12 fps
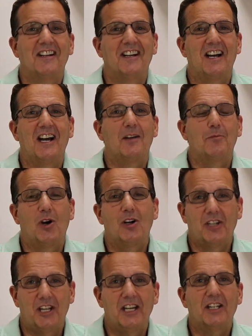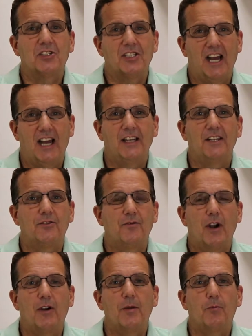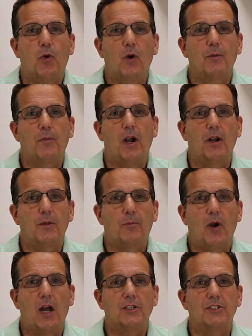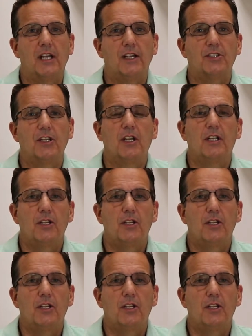All kidding aside, it's a very important part of the process.